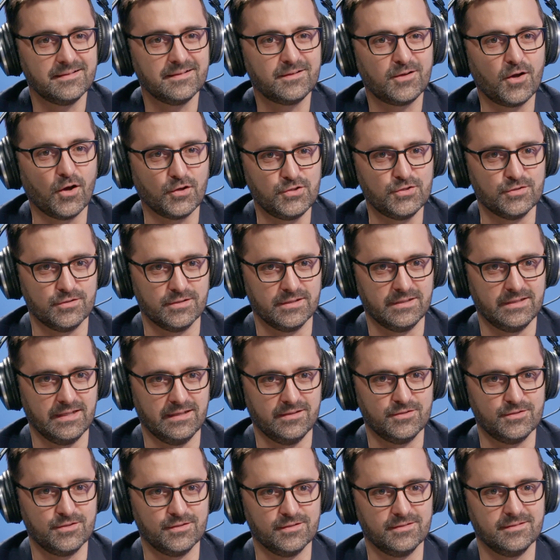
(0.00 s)
caught your
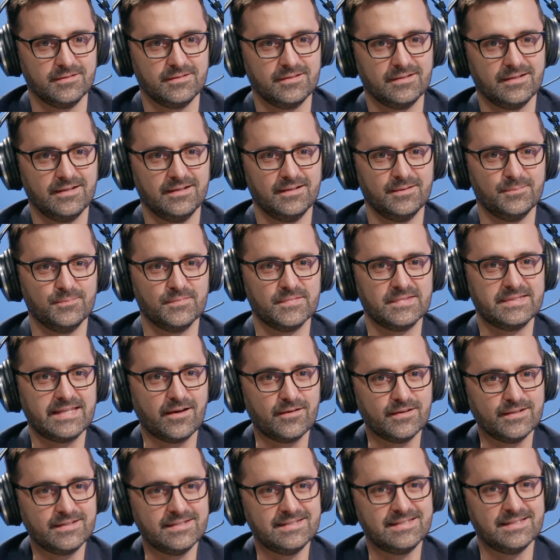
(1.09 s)
attention.
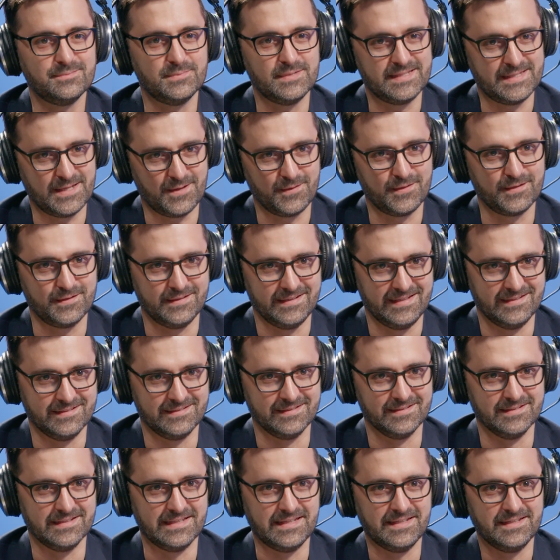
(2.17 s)
Tarantism in southern
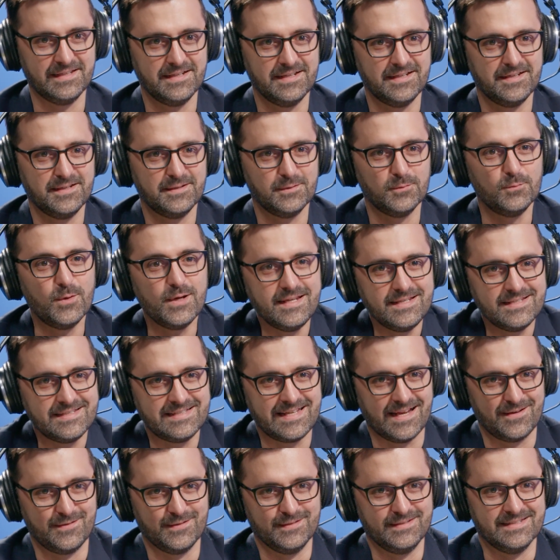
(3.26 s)
Italy. What is
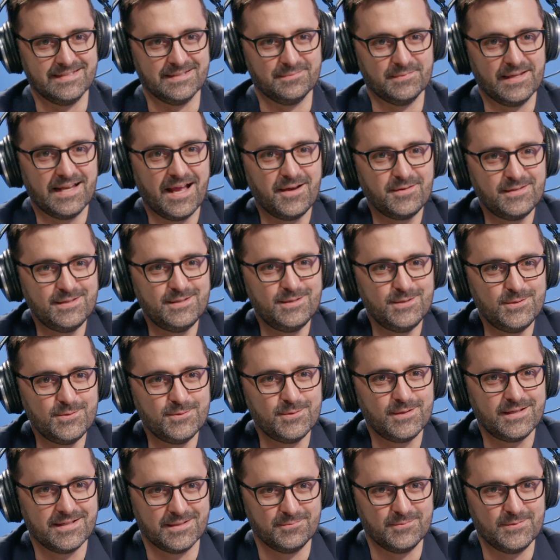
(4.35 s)
Tarantism, and how did
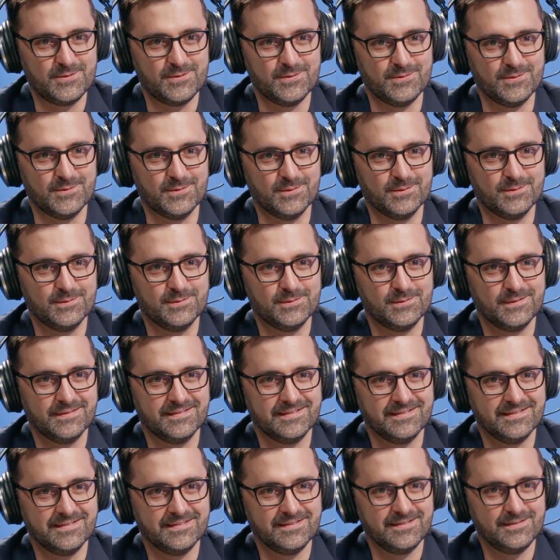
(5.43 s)
you come to
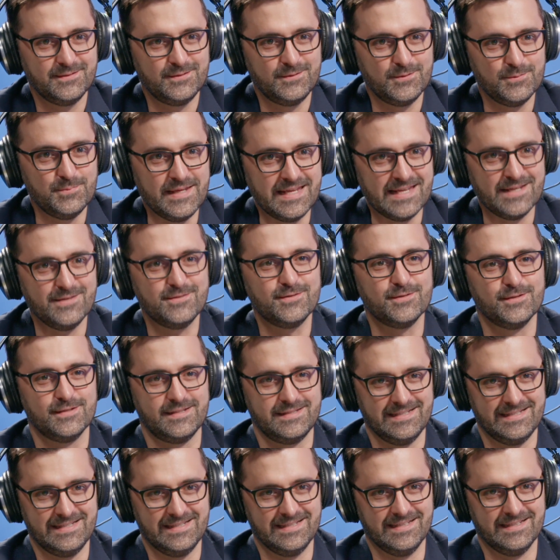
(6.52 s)
be
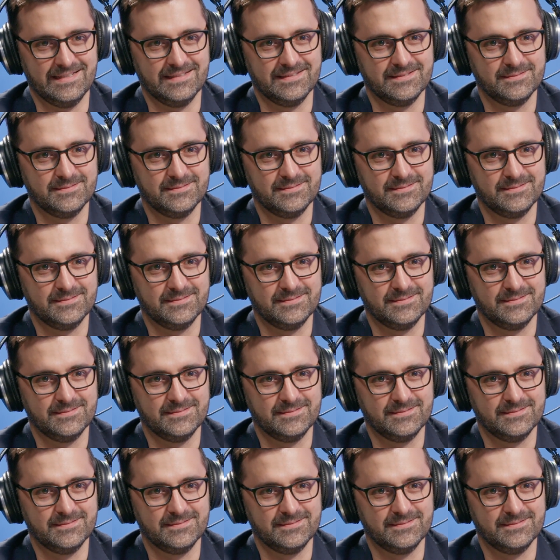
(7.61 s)
interested in it?